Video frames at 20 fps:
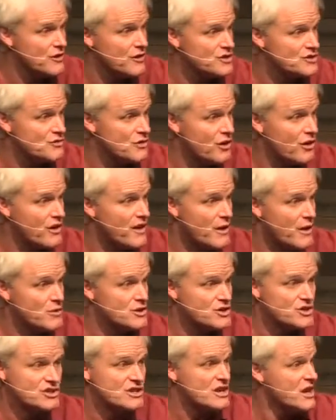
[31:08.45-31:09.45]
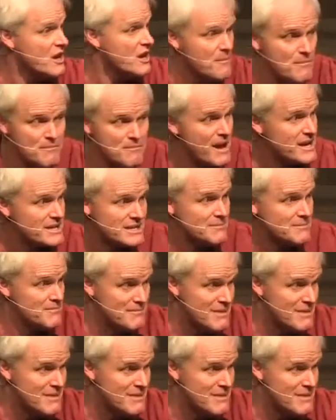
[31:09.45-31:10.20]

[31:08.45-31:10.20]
of Israel and they were just mess,